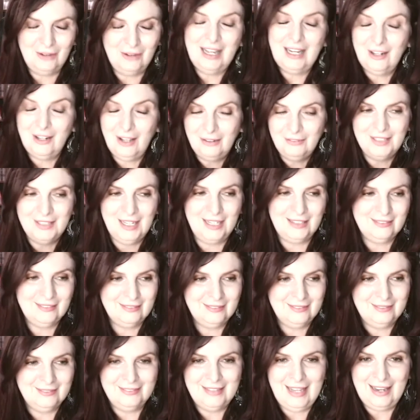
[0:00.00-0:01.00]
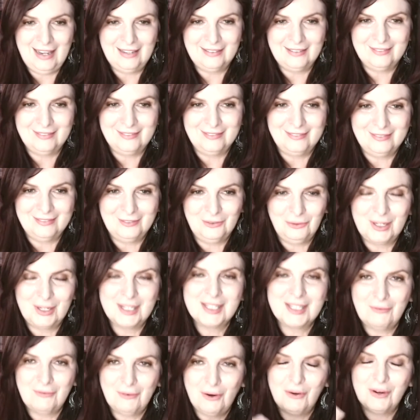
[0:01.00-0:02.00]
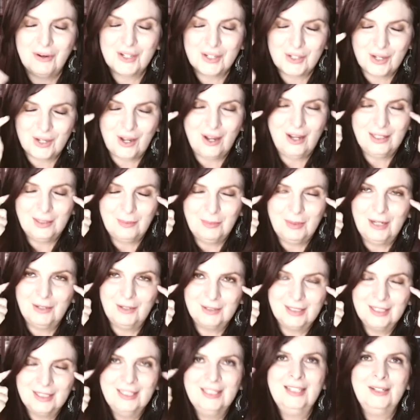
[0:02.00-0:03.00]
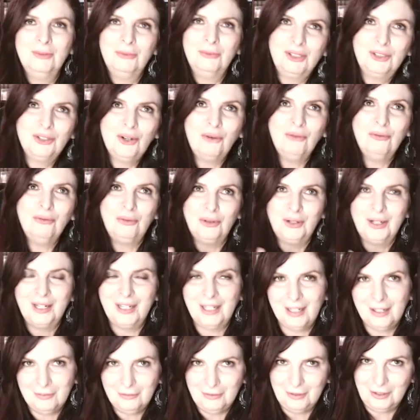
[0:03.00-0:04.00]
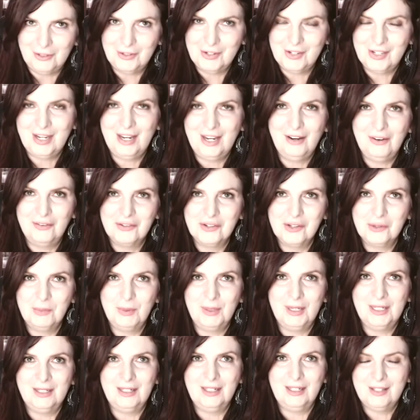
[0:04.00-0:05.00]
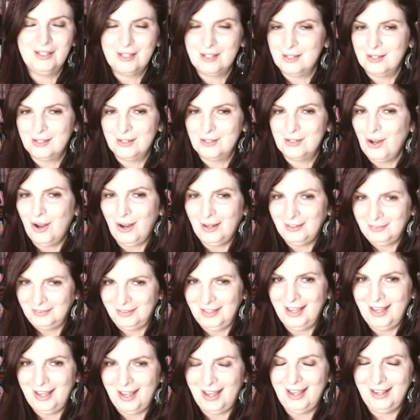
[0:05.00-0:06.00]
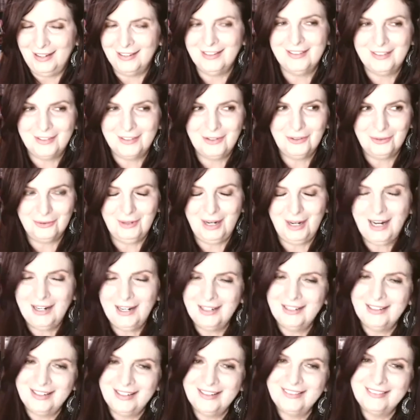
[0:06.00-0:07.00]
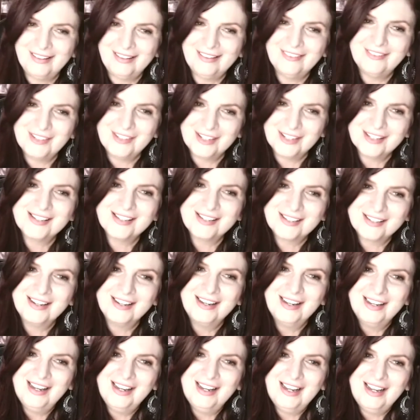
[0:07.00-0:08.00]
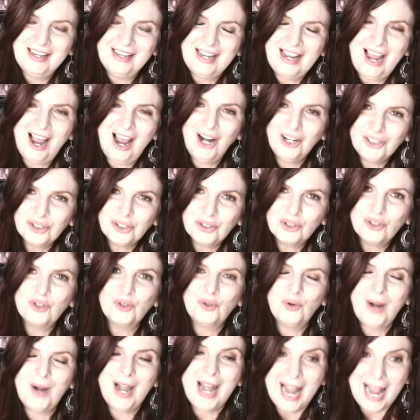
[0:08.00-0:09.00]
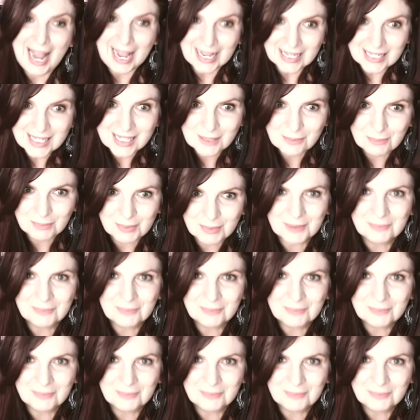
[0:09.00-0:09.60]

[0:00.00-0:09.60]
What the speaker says: I love that twist. I've always thought about we don't forgive ourselves, but it's not that. You're right. It's just how to grasp.